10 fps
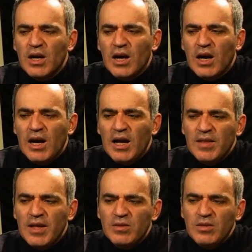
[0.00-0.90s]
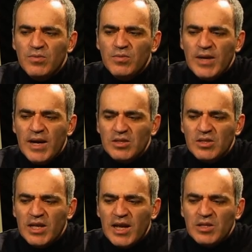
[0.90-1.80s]
and then if knight is
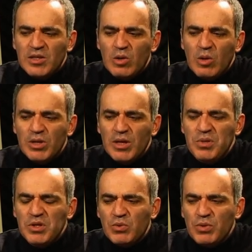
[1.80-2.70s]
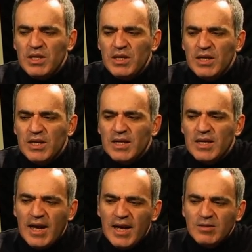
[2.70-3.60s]
attacked, you can play b3.
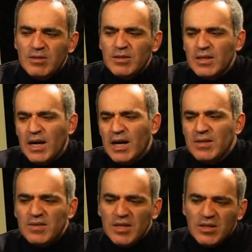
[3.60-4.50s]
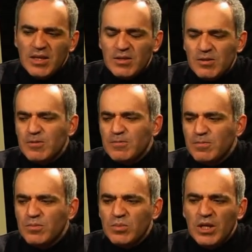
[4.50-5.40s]
And I think that
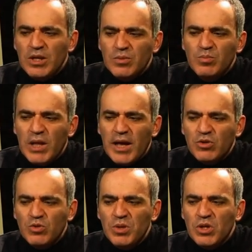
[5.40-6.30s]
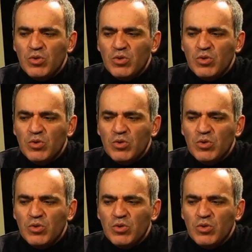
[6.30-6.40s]
here black should be